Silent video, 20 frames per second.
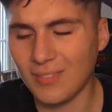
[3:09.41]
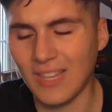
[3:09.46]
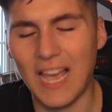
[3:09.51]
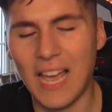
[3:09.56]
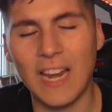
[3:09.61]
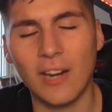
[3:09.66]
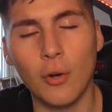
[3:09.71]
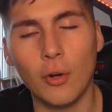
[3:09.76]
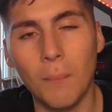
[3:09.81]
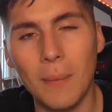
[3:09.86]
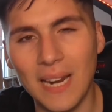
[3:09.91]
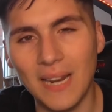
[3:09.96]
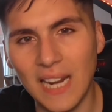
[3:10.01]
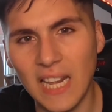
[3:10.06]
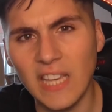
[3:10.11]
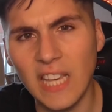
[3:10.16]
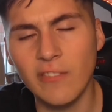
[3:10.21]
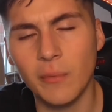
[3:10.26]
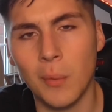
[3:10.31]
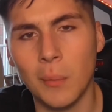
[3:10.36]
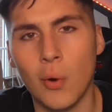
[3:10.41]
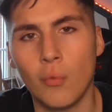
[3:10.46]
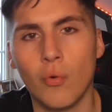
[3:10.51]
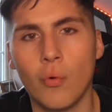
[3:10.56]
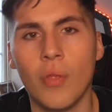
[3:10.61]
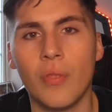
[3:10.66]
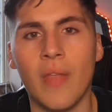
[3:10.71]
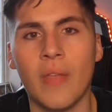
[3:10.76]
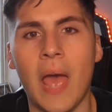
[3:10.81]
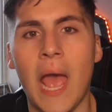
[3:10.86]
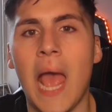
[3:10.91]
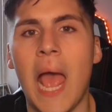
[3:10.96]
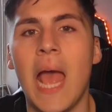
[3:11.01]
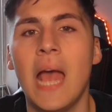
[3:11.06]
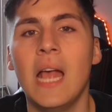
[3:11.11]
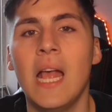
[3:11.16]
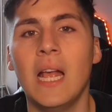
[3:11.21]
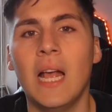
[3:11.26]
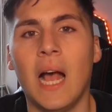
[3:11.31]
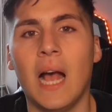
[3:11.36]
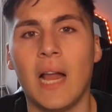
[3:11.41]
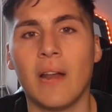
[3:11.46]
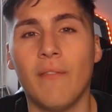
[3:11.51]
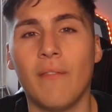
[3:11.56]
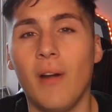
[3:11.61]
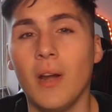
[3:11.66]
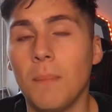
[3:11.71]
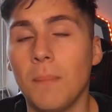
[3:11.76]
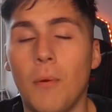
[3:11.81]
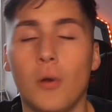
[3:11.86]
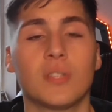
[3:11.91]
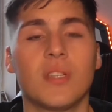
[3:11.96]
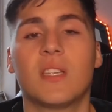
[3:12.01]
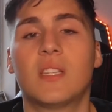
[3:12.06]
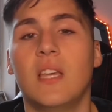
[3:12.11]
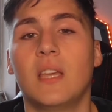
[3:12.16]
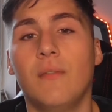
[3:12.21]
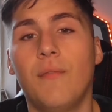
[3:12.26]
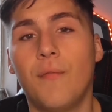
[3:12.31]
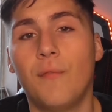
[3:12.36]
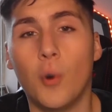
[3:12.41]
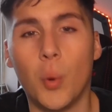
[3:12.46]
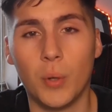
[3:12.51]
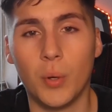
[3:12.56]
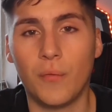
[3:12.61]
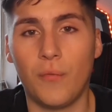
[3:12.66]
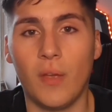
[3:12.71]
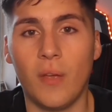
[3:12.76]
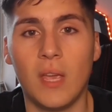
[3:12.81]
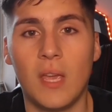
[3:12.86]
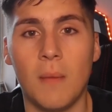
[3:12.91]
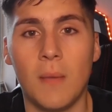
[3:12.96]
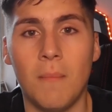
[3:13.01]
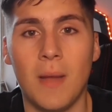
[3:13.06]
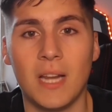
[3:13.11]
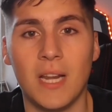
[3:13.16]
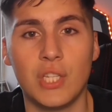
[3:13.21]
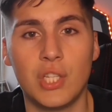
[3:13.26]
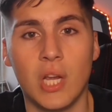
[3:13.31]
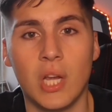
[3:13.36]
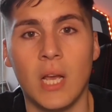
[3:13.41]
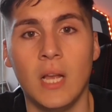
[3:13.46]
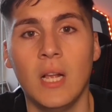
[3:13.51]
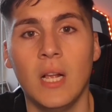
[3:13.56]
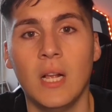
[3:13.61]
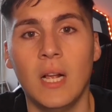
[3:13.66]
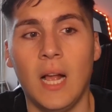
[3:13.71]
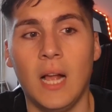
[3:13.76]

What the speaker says: Had an unbelievable run there, and a very positive, forward-thinking manager.